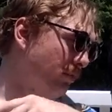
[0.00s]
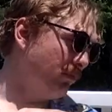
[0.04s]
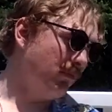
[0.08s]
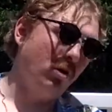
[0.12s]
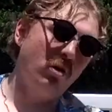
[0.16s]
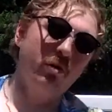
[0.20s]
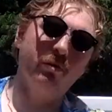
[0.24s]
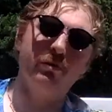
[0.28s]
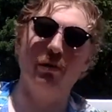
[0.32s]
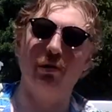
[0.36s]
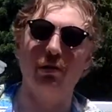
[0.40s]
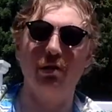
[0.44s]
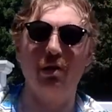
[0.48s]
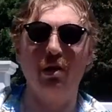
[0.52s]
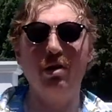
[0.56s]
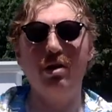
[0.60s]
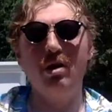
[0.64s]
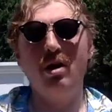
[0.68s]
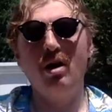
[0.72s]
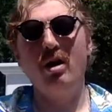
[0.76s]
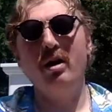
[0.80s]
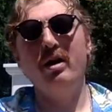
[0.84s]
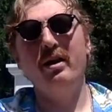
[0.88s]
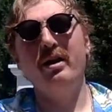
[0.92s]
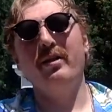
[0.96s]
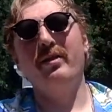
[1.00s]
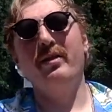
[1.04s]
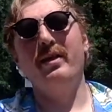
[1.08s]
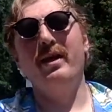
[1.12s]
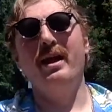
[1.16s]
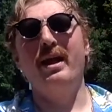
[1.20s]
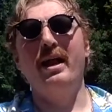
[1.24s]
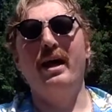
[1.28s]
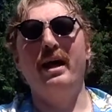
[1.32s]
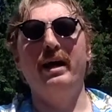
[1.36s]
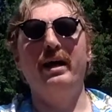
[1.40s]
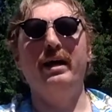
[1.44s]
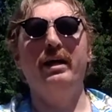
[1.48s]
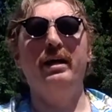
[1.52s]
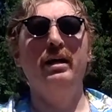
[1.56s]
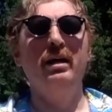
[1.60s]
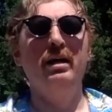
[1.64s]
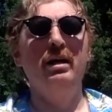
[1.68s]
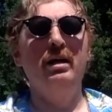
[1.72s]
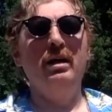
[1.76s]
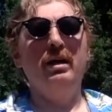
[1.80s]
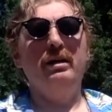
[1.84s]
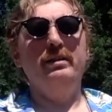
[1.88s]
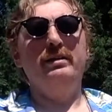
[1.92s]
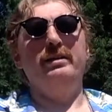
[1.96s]
mowed the lawn, and then I
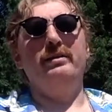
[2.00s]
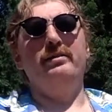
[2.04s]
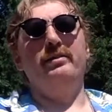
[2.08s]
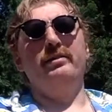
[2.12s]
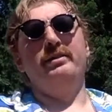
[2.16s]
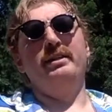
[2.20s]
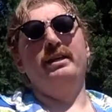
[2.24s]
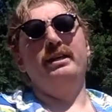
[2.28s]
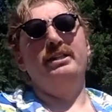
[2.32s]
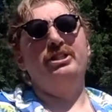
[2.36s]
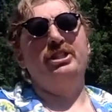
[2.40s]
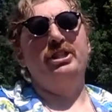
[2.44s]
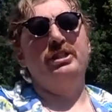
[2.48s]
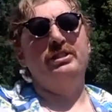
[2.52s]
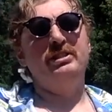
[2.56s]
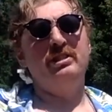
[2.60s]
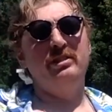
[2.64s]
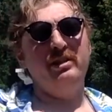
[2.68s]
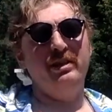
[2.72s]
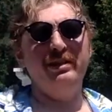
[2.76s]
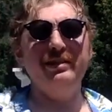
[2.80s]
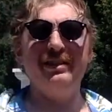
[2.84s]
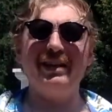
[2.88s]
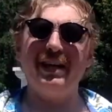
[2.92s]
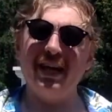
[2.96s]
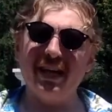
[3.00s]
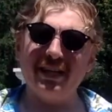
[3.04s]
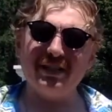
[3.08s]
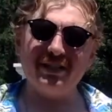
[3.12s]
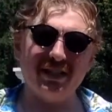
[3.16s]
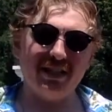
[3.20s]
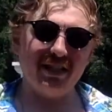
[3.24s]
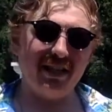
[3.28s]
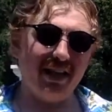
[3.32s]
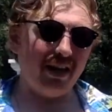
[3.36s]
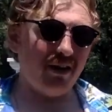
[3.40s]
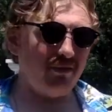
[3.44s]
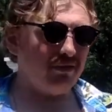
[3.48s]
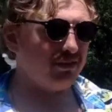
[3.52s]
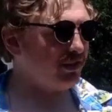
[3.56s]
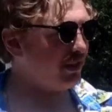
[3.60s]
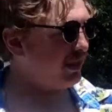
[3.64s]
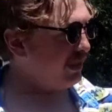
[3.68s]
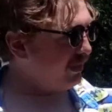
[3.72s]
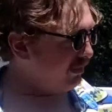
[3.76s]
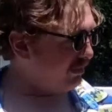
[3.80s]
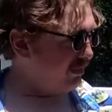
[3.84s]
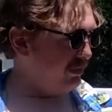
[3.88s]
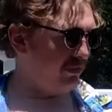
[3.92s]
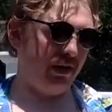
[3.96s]
did the dishes, cleaned the kitchen, and it
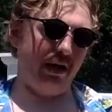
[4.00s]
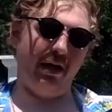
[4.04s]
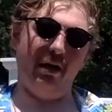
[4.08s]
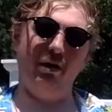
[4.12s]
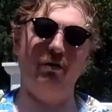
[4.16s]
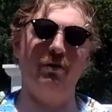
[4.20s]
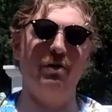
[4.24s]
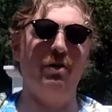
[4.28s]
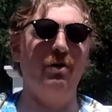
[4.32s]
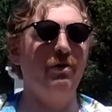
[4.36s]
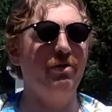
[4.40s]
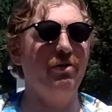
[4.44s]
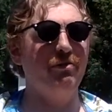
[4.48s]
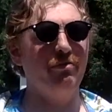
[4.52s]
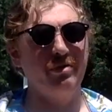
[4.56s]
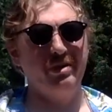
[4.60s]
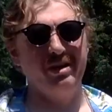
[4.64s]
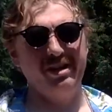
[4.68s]
was 3